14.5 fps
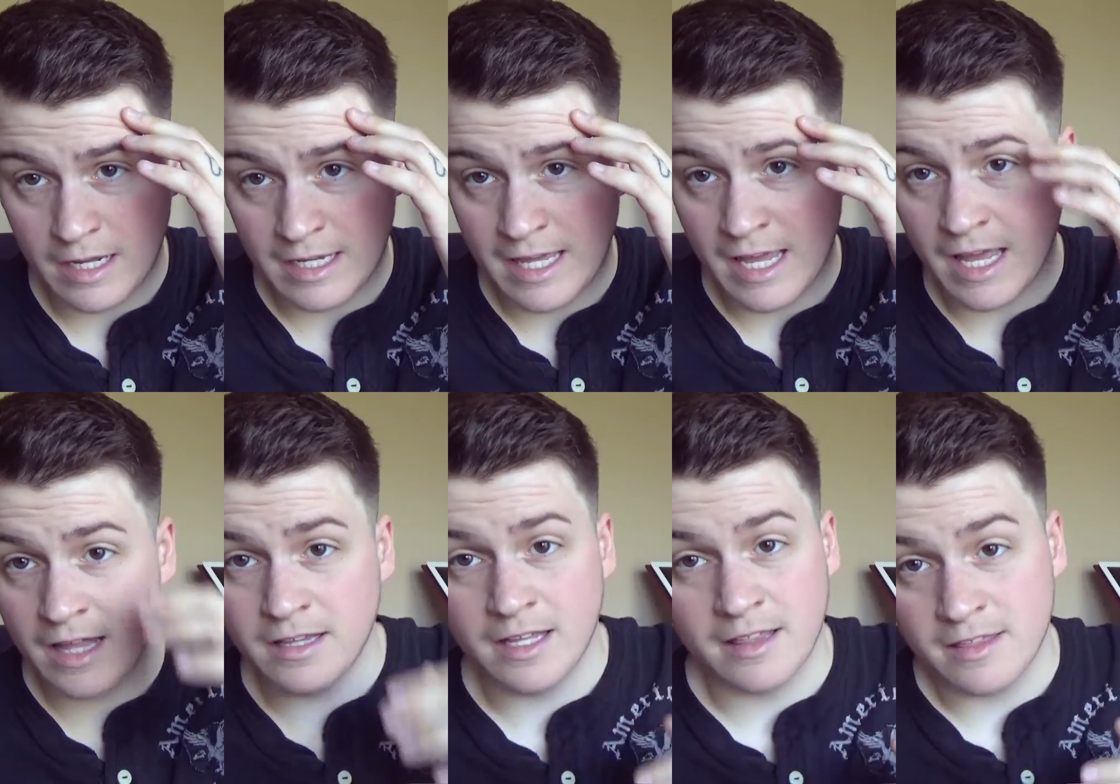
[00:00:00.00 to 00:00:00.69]

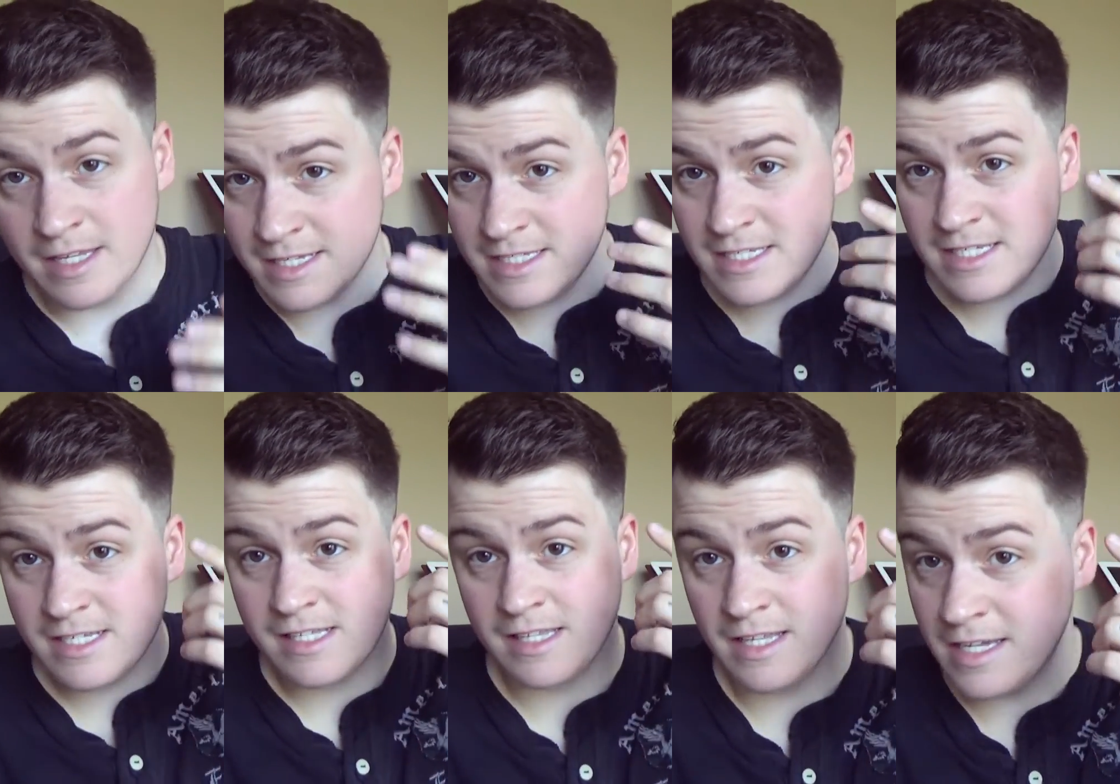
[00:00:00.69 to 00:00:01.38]
can't. Like,
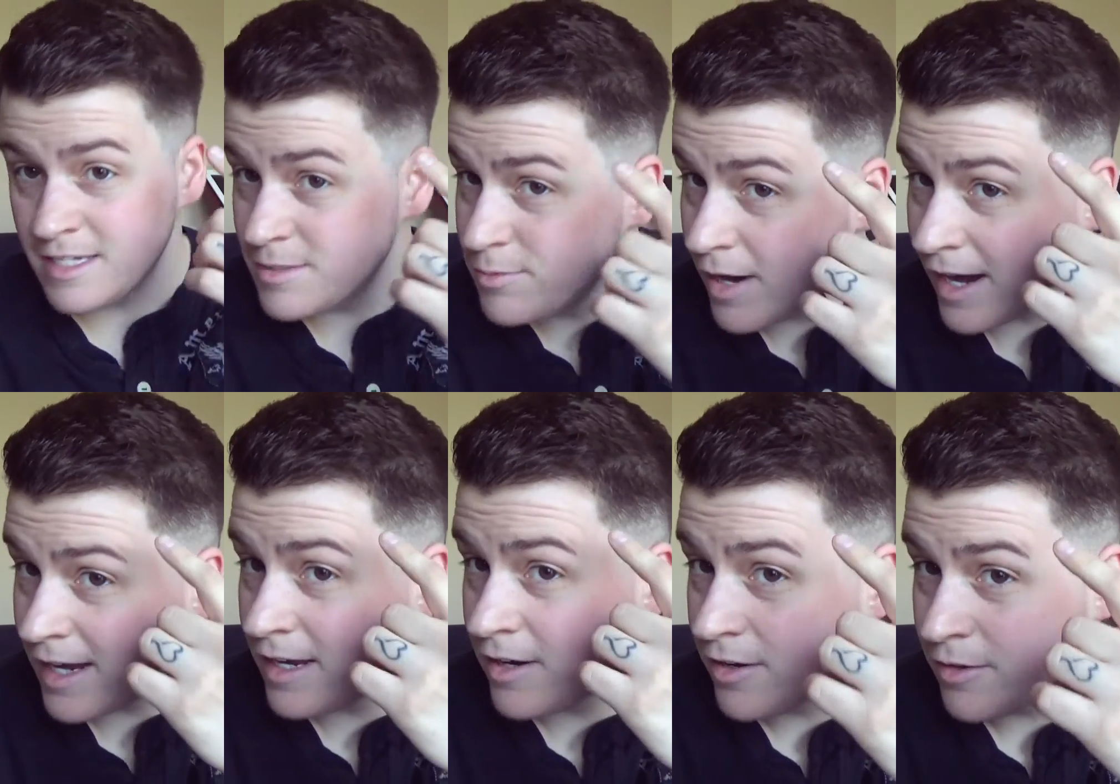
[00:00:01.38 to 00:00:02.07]
this right
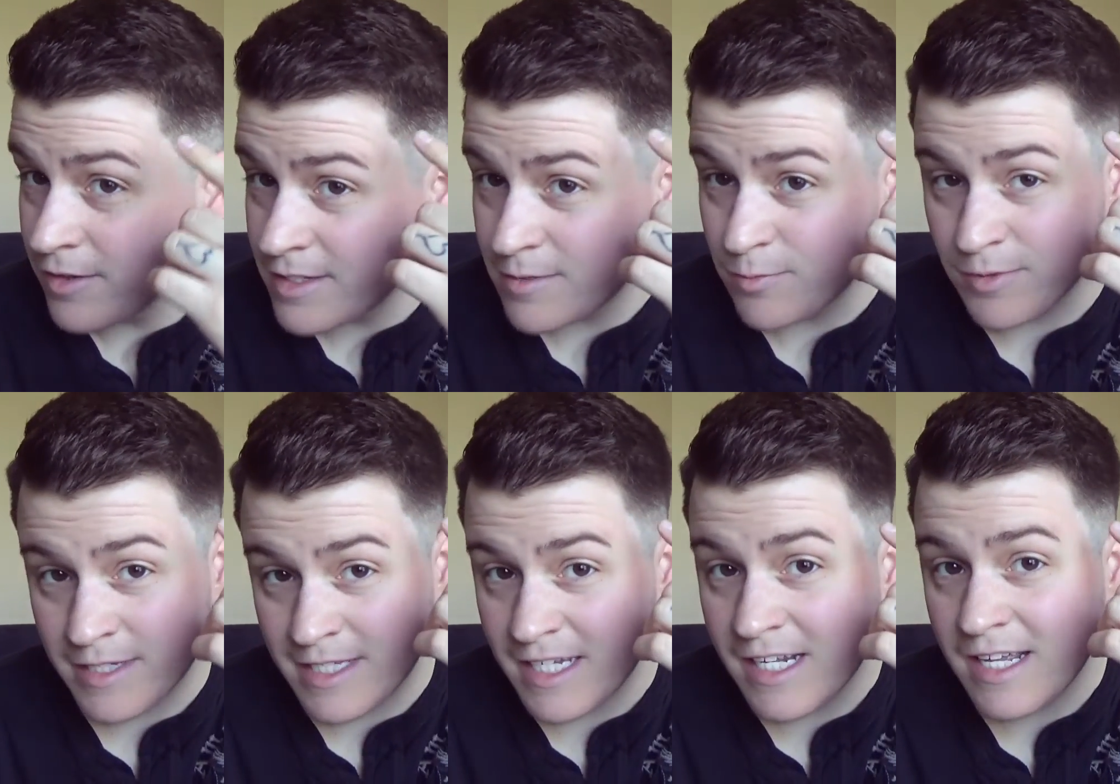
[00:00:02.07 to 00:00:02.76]
here, this
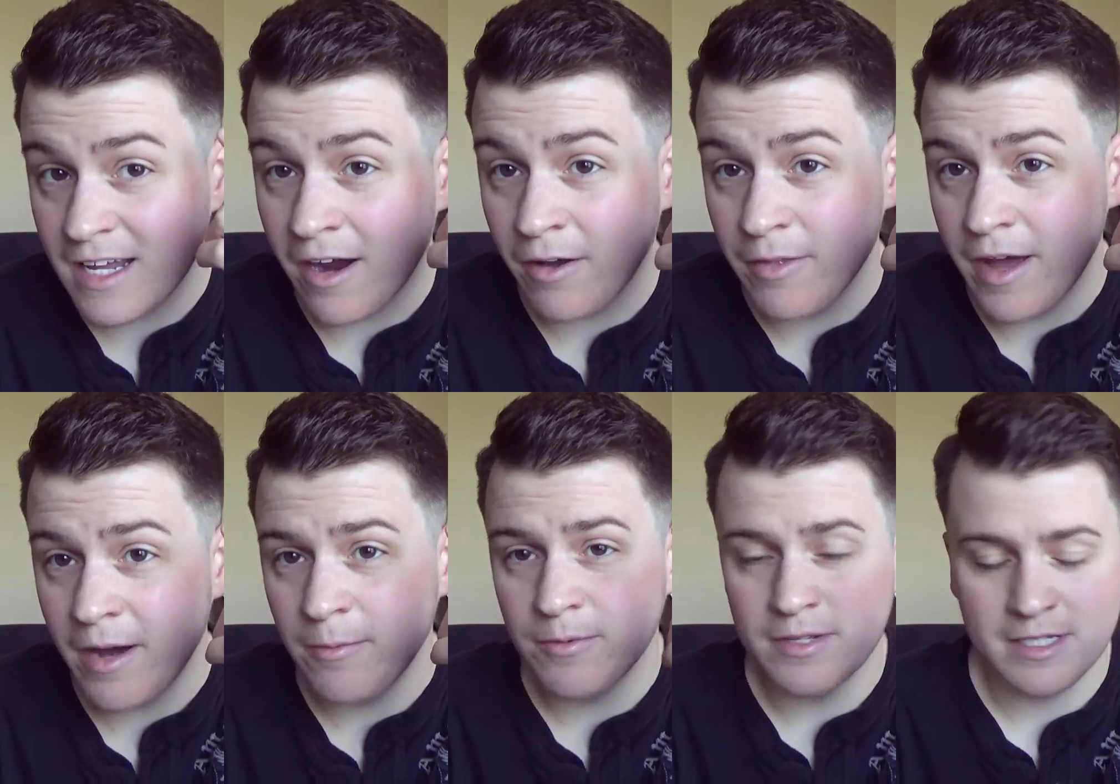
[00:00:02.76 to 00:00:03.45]
receding
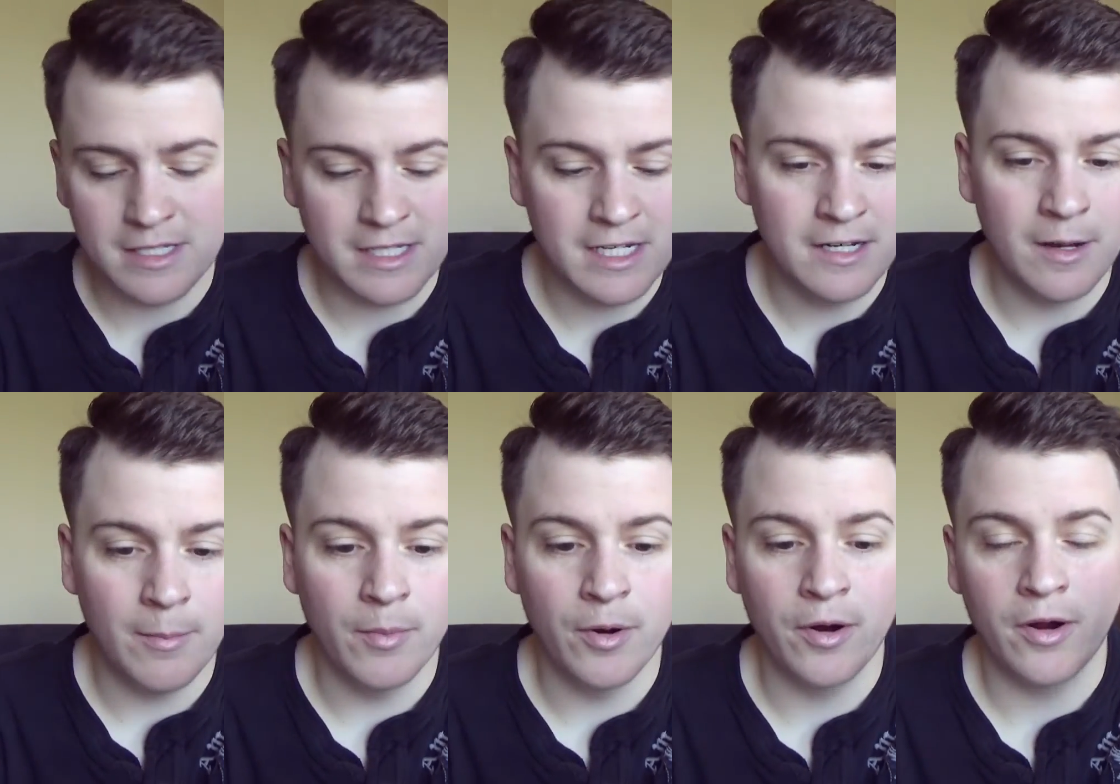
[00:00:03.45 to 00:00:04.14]
hairline, was the
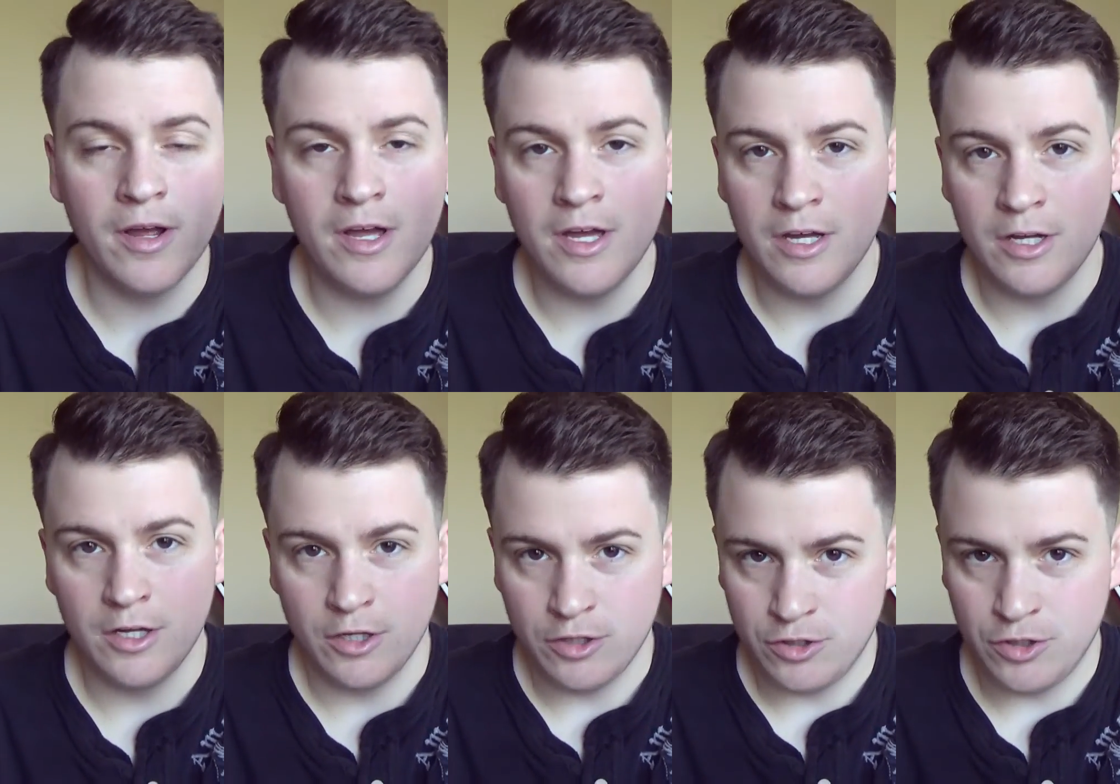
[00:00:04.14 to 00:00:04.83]
number
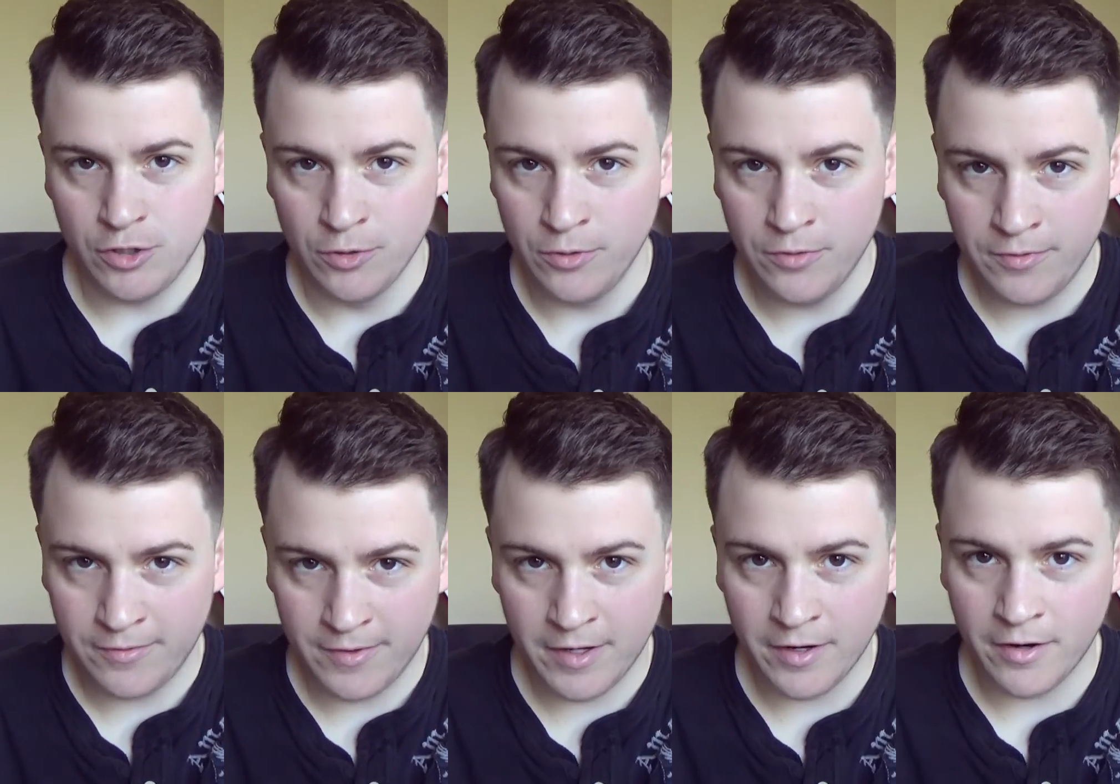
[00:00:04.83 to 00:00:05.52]
two
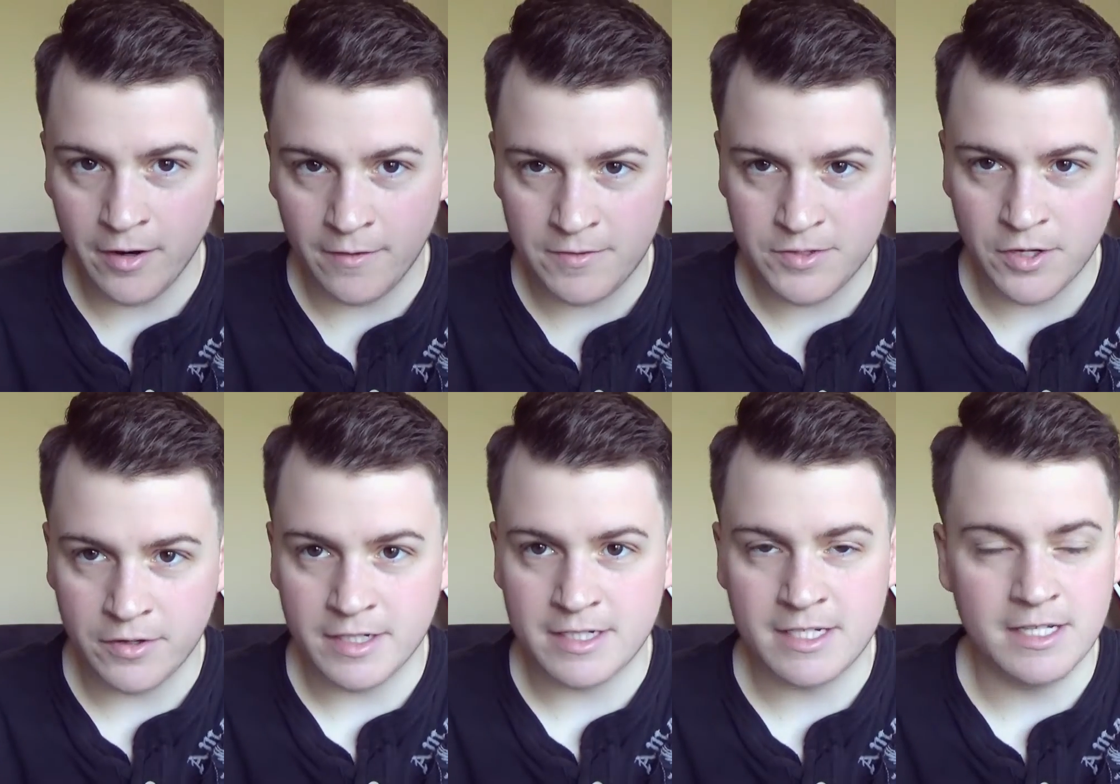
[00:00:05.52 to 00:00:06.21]
fear of
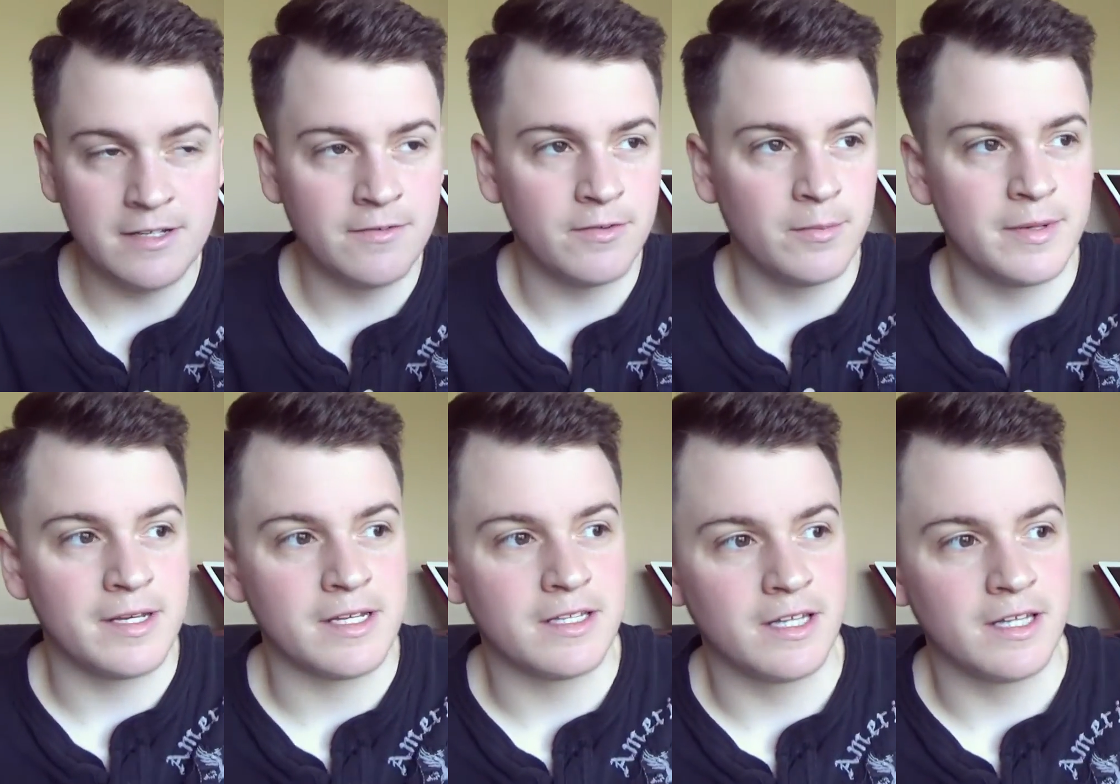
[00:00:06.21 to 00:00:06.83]
starting T for me.